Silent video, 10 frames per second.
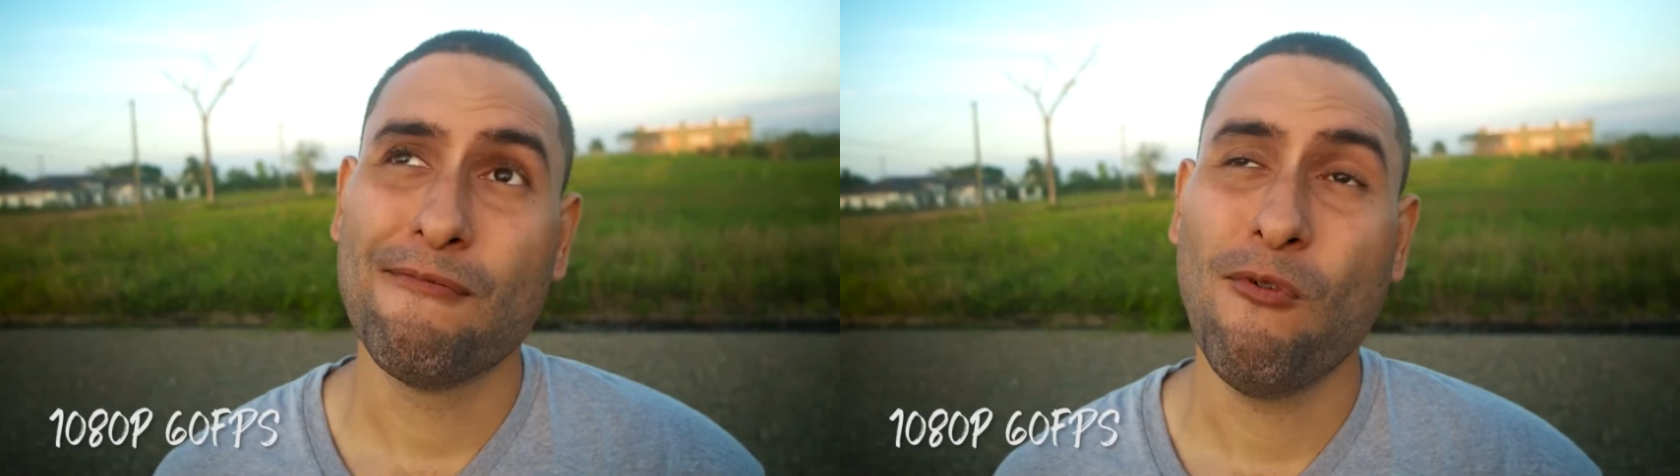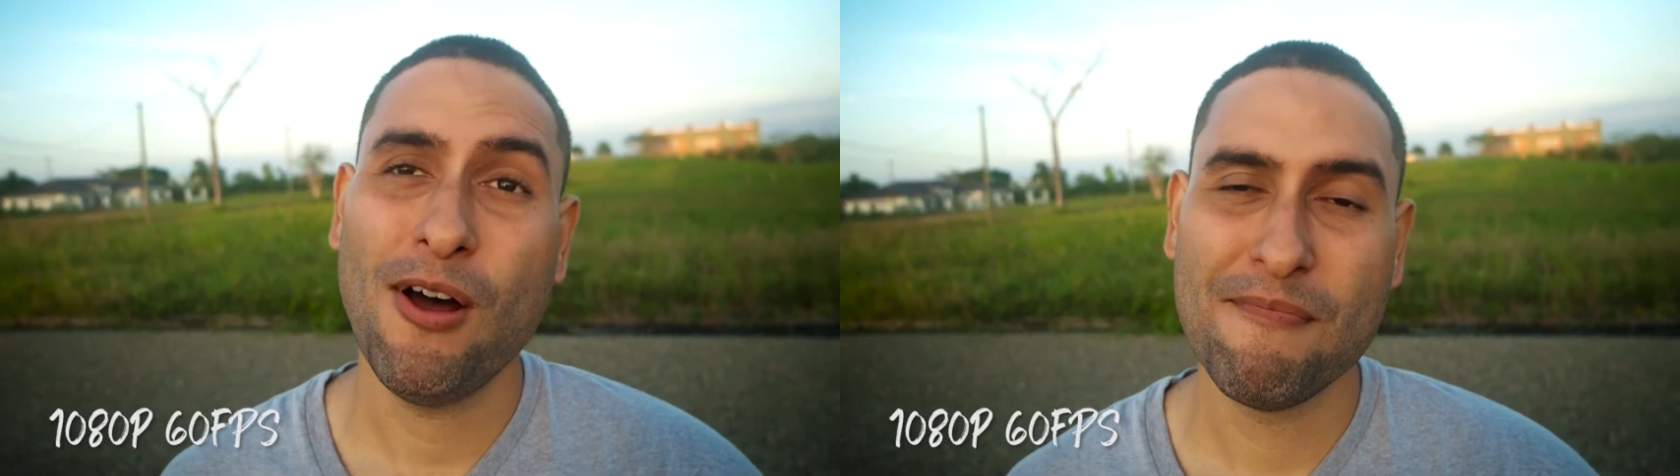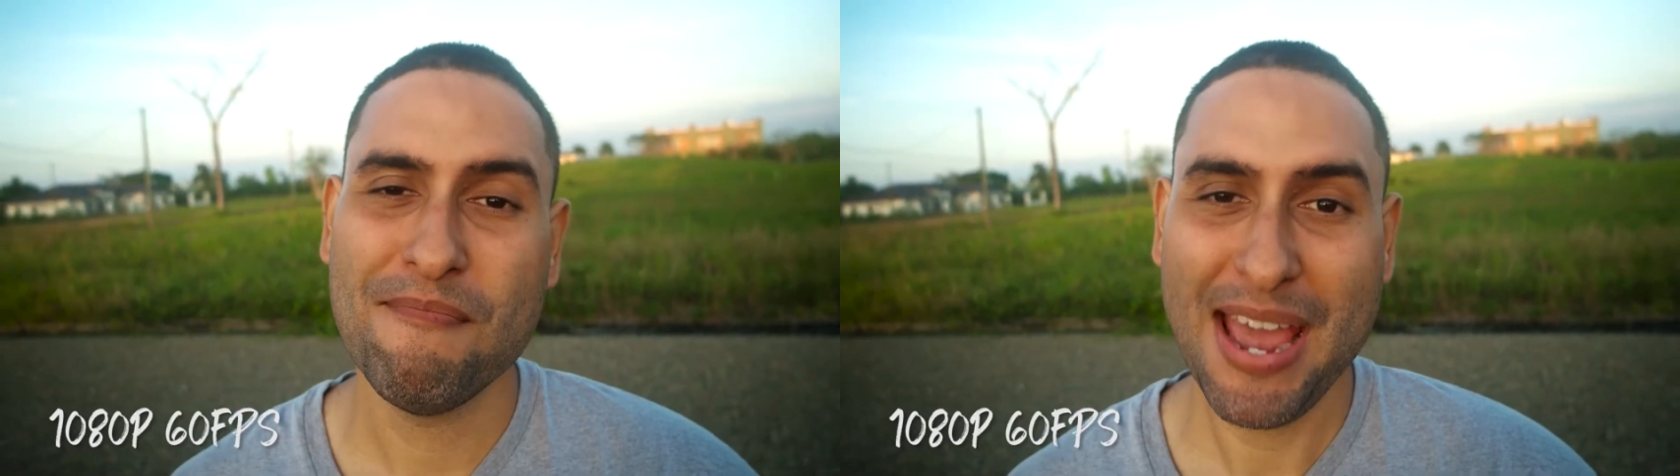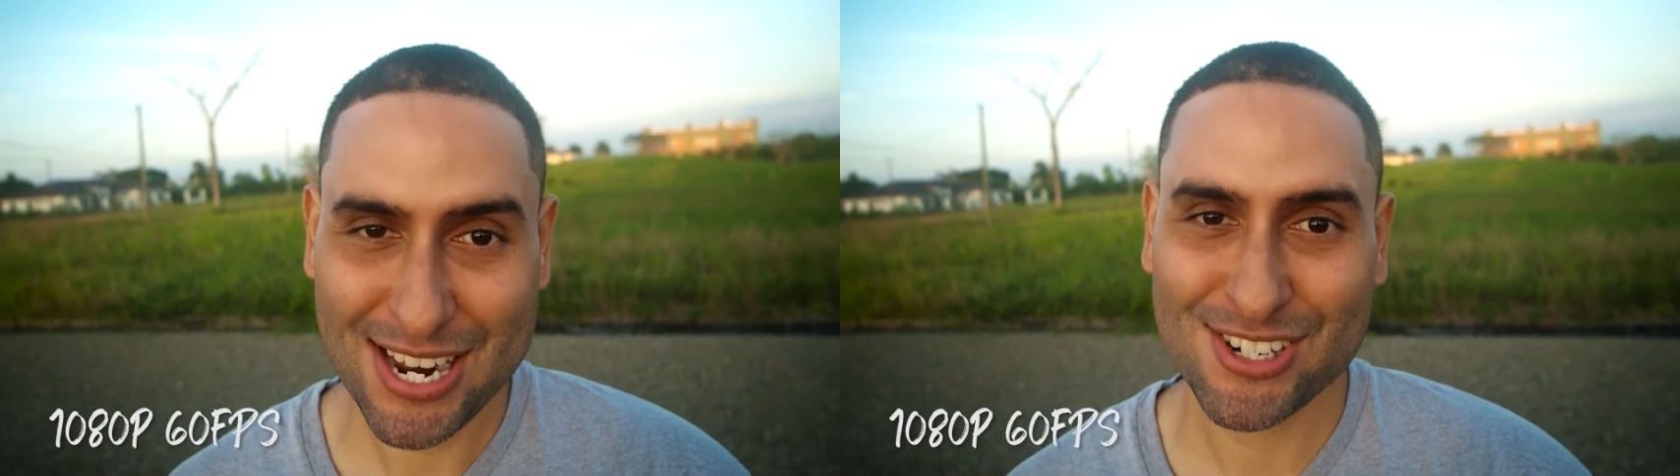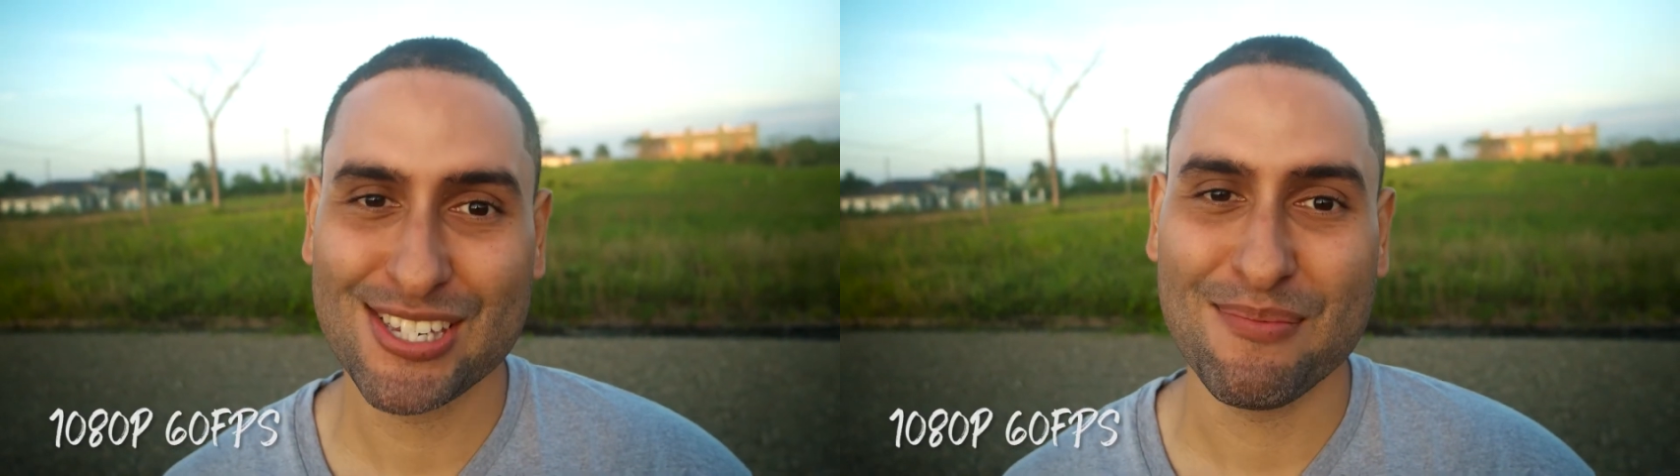One
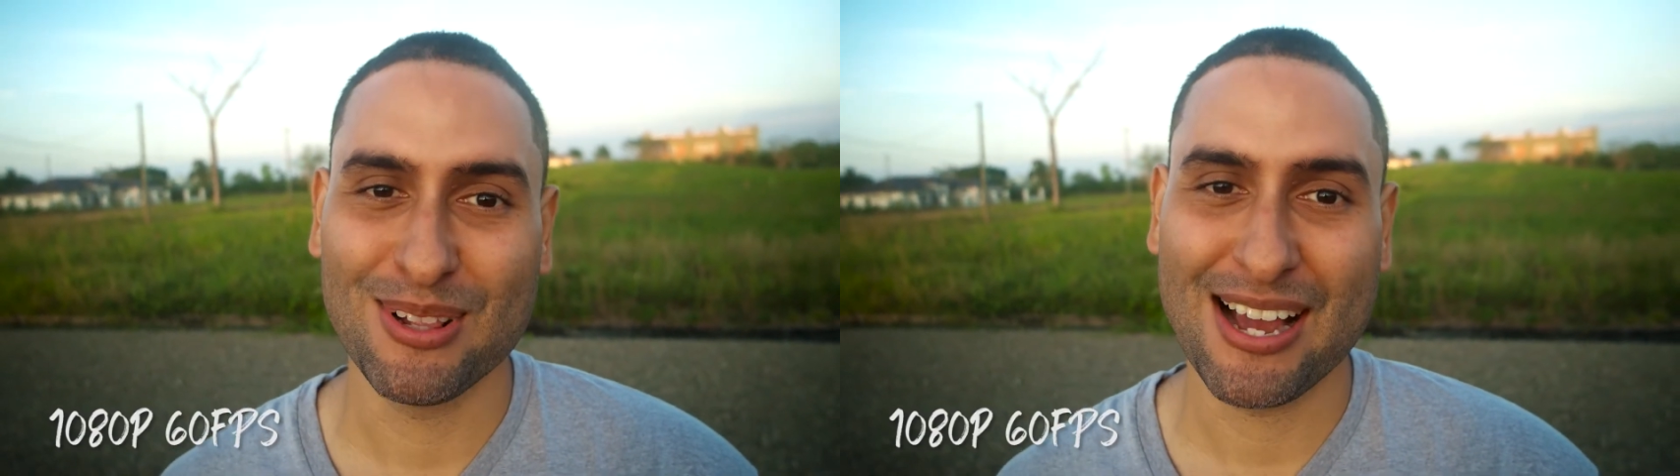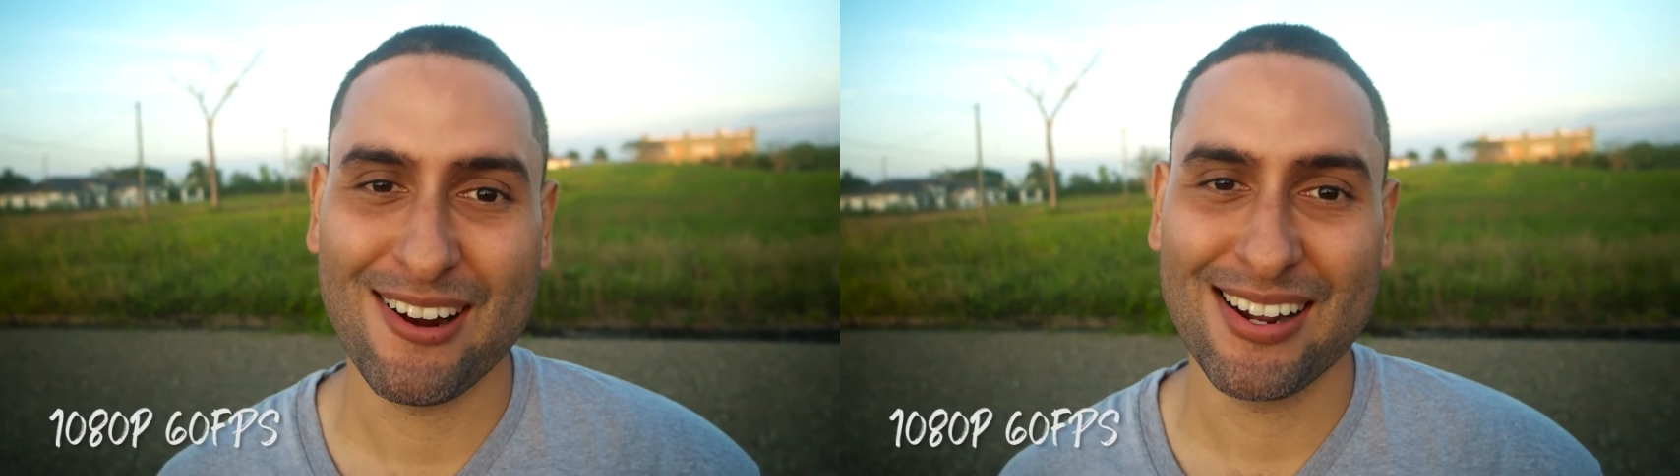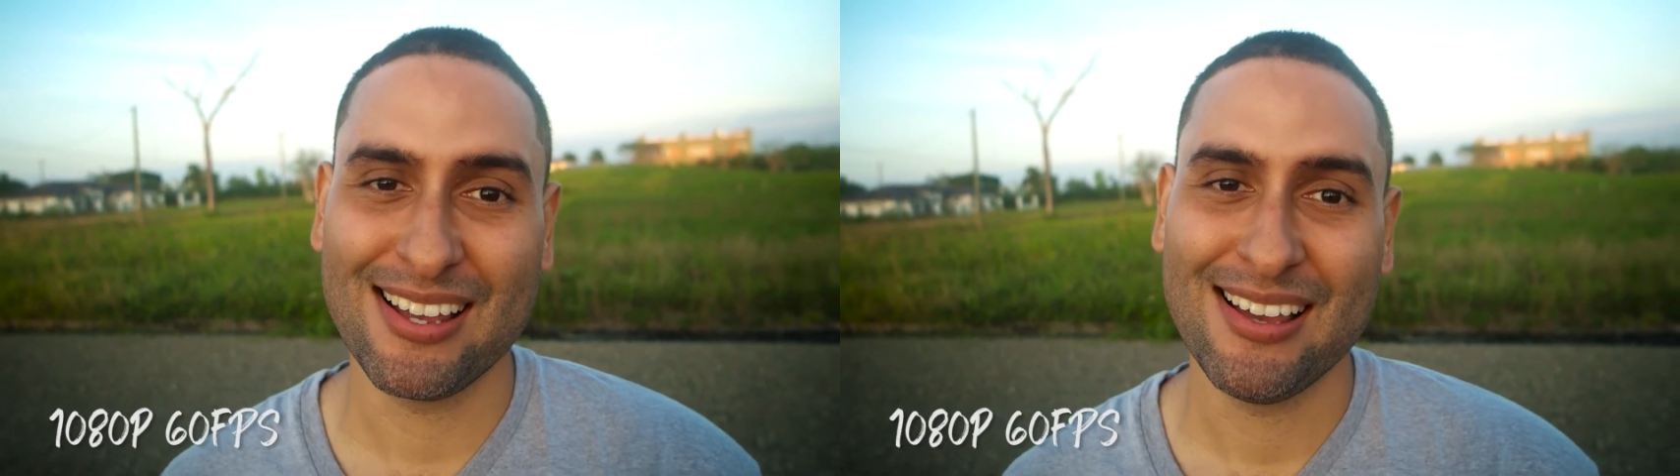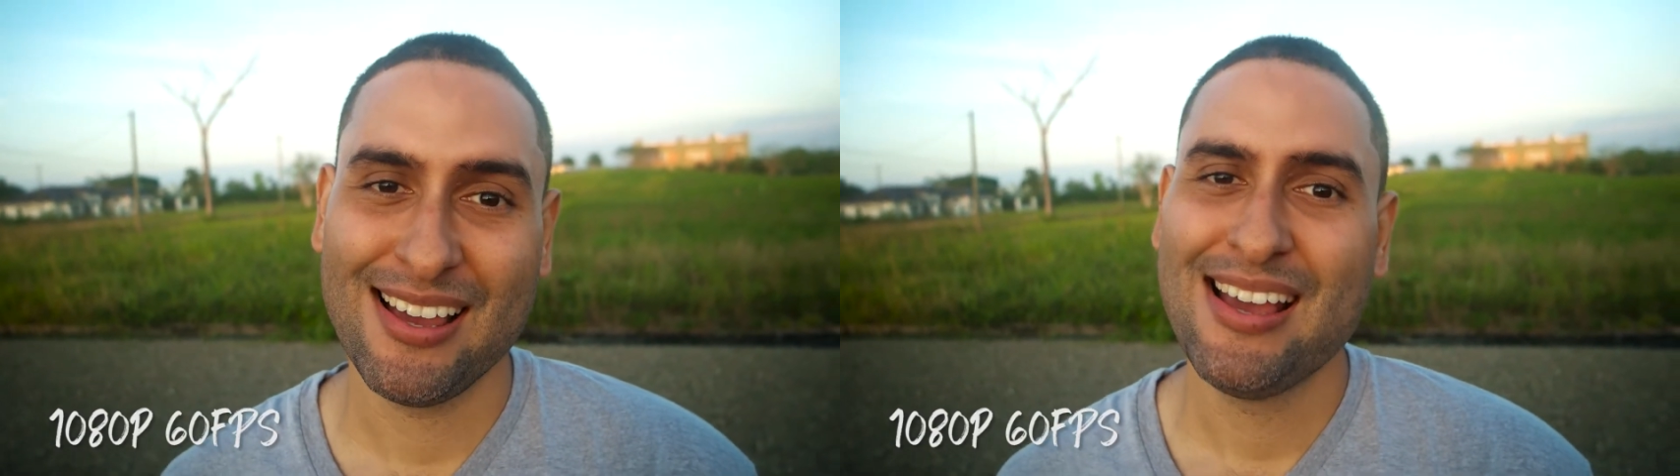major similarity